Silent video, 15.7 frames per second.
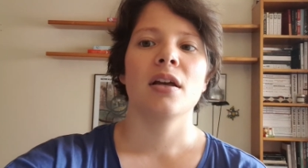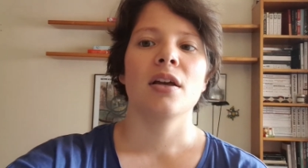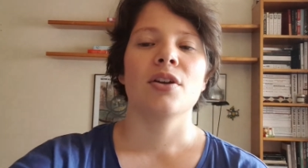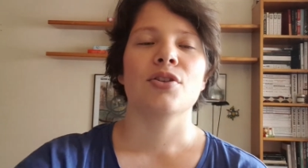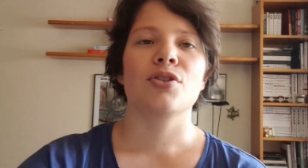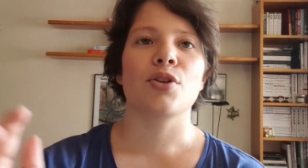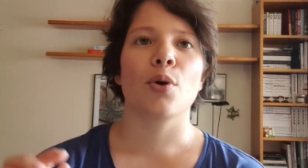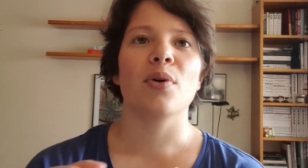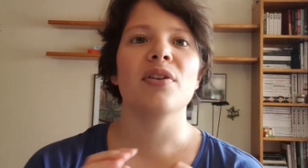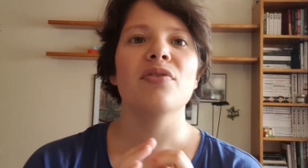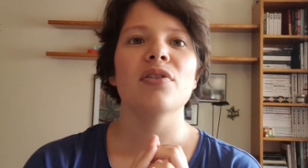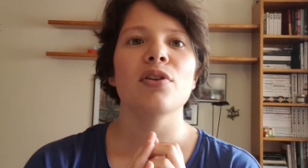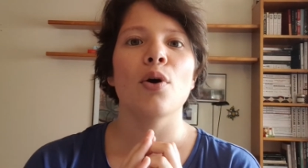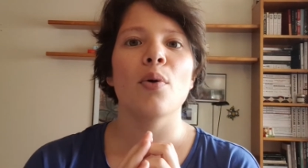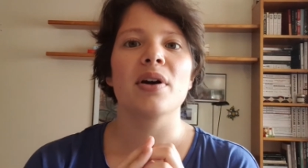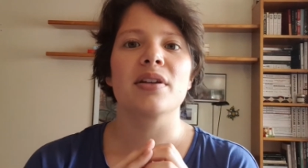So even
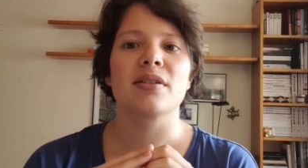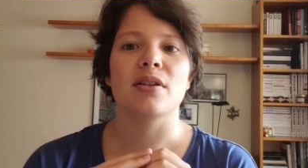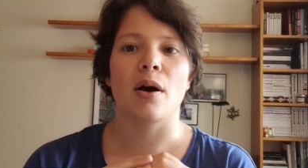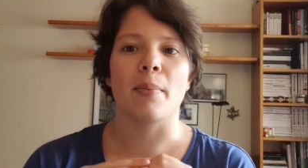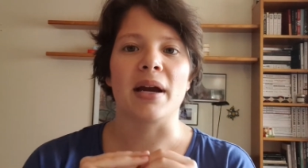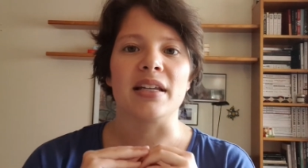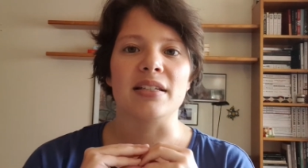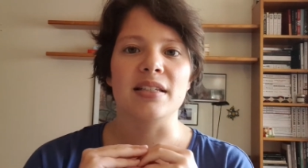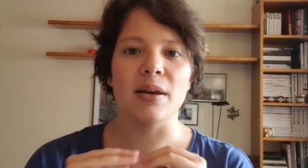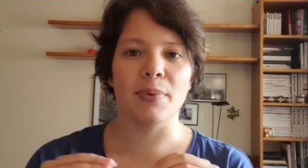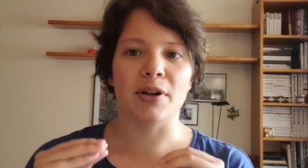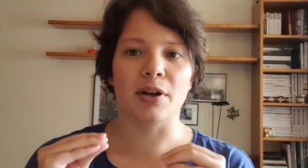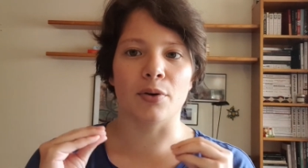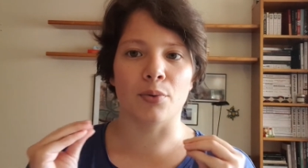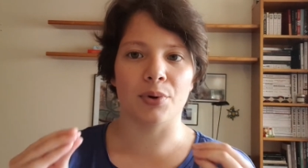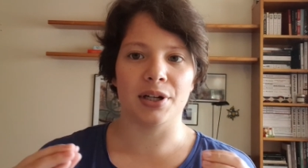though it's not my
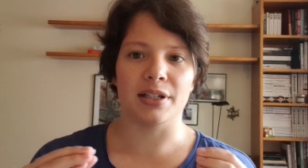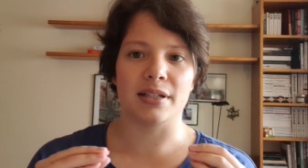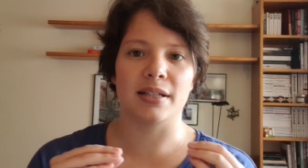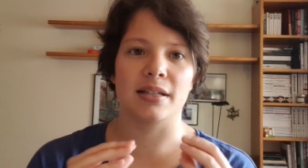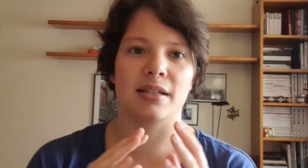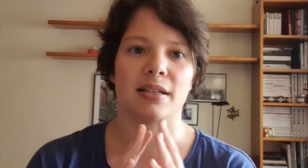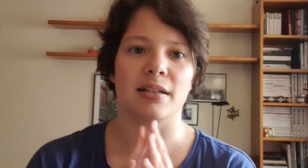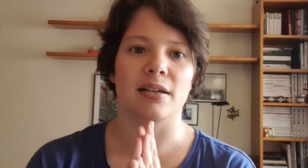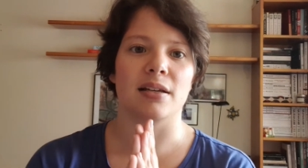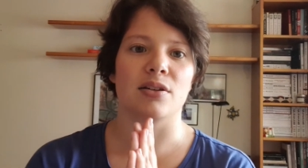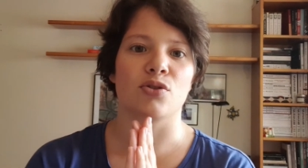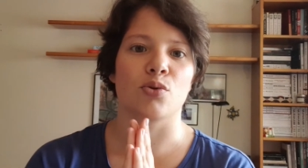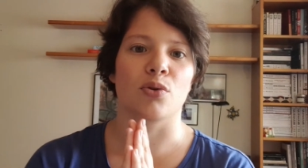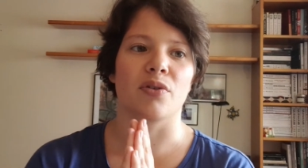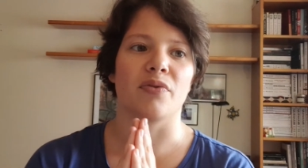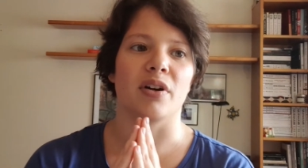typical read, since it is
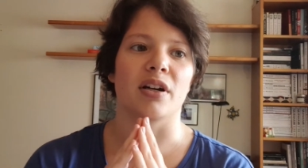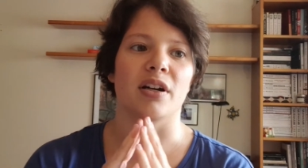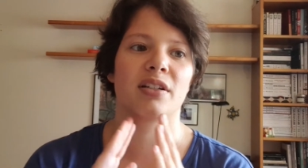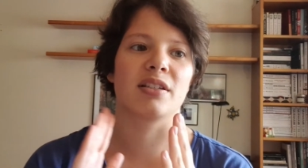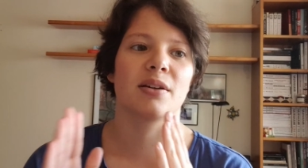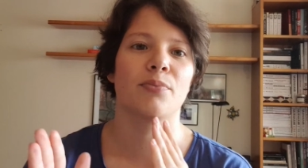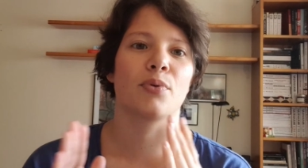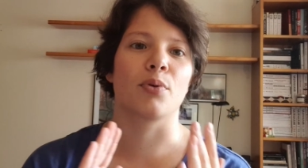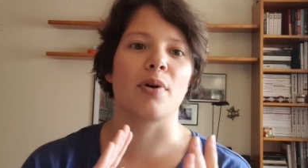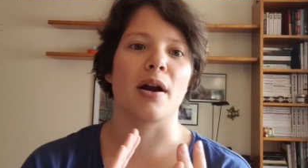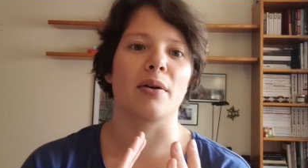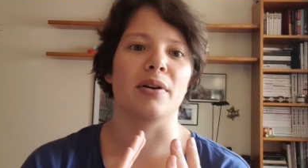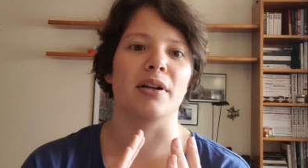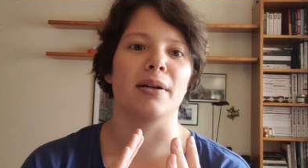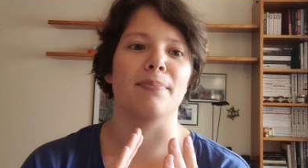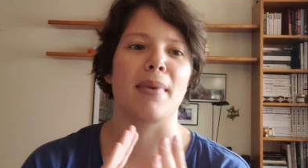sort of a
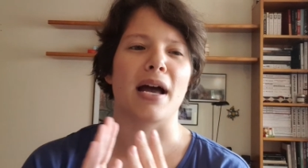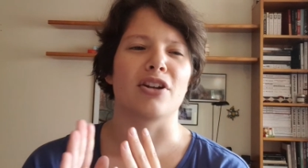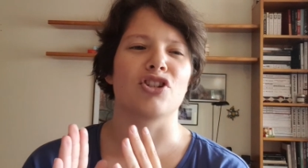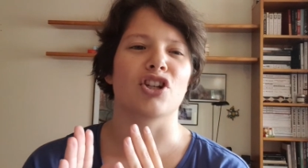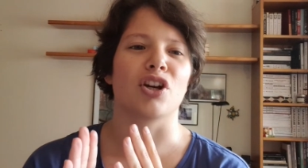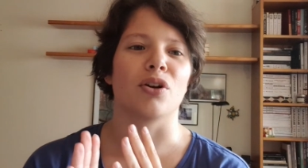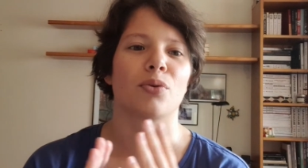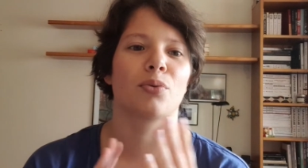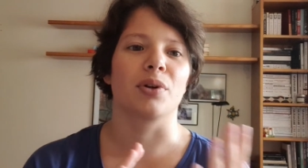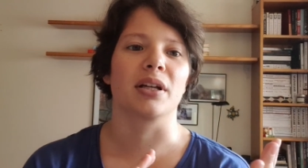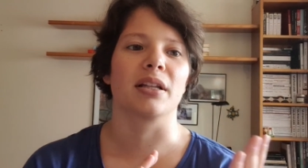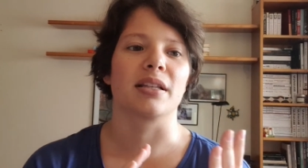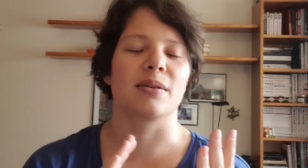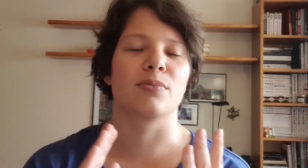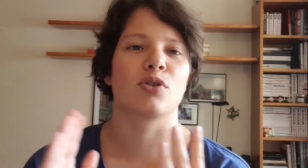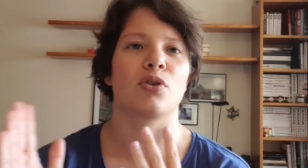contemporary magical
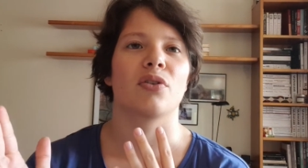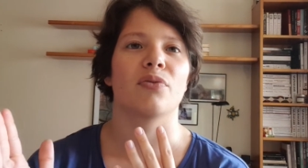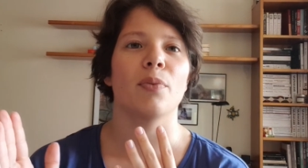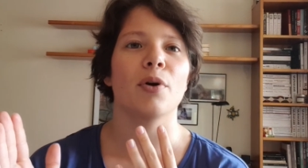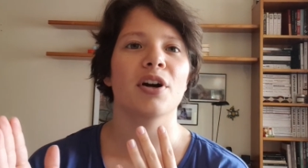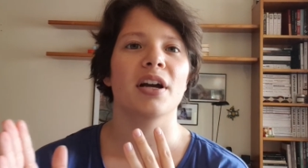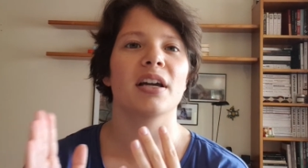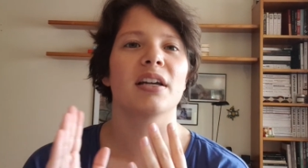realism sort of book,